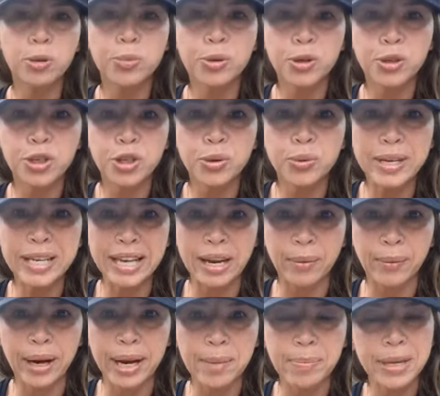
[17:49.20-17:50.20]
doing it,
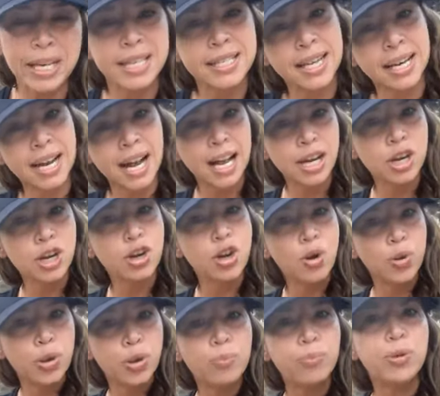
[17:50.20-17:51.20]
right? Because I kind of know
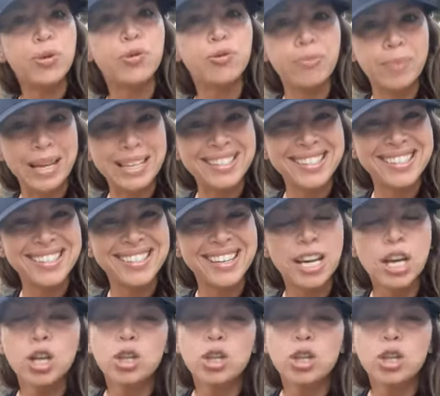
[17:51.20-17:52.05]
the movements.